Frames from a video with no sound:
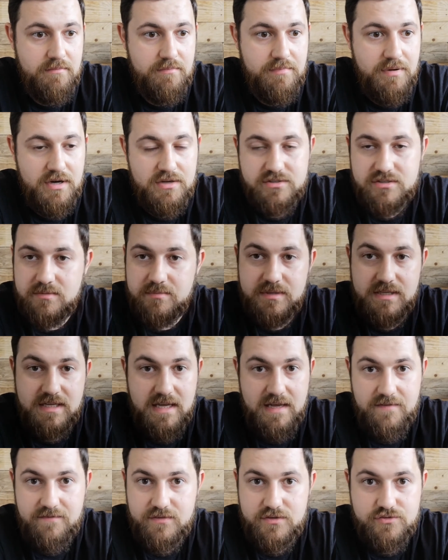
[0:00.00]
Possibly
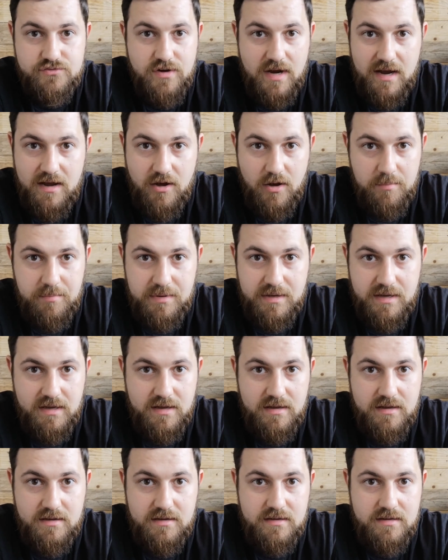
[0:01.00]
even dry hop it
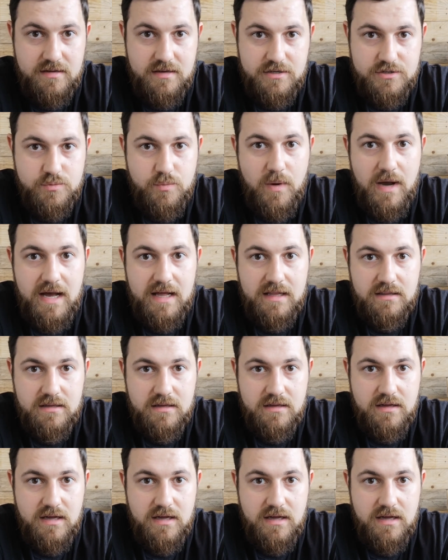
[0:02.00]
as well,